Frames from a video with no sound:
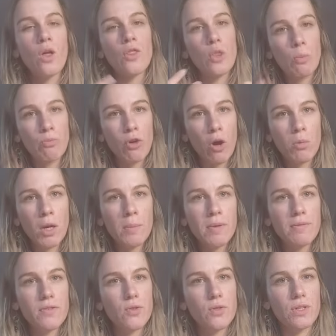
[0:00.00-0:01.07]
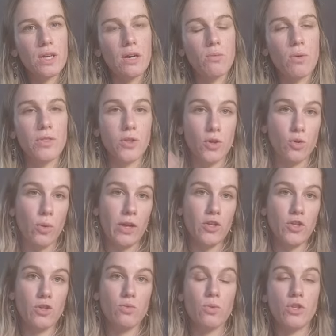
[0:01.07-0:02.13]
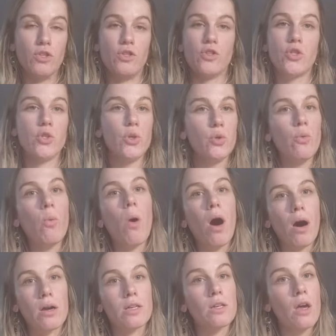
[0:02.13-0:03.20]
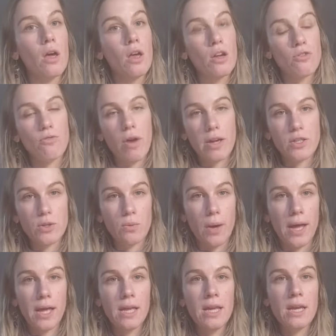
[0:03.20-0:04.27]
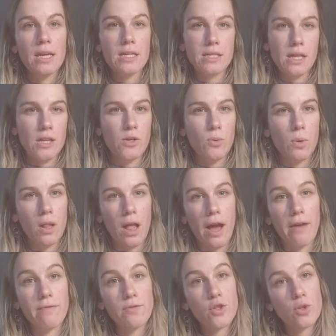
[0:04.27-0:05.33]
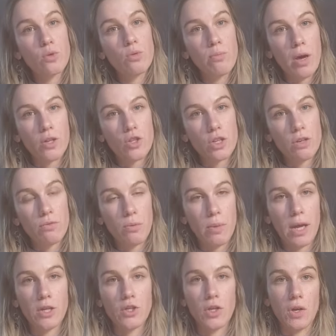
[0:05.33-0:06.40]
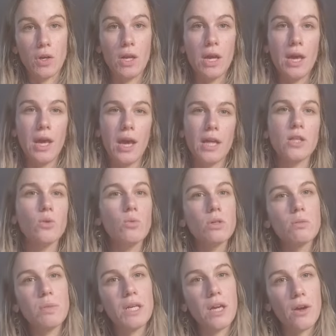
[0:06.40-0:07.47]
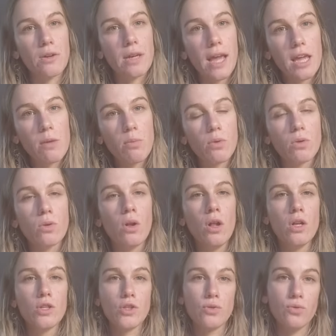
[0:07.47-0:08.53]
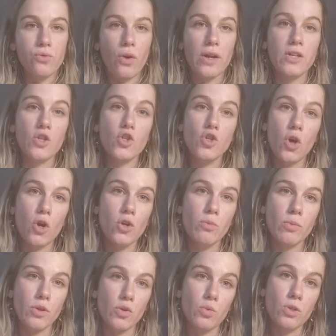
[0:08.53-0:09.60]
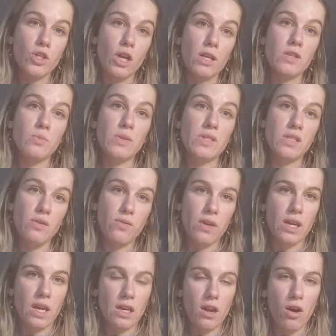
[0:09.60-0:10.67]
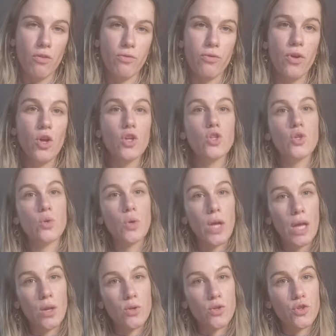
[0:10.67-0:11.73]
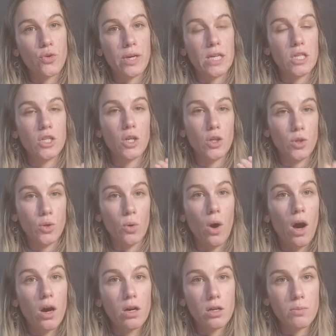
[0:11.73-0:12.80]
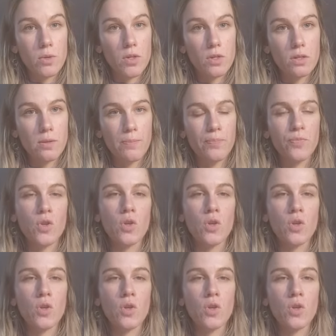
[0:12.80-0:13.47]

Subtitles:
The problem if you start with the question which is too wide right away is that you will have too much information and you will be unable to find documents which are specific enough to illustrate your arguments.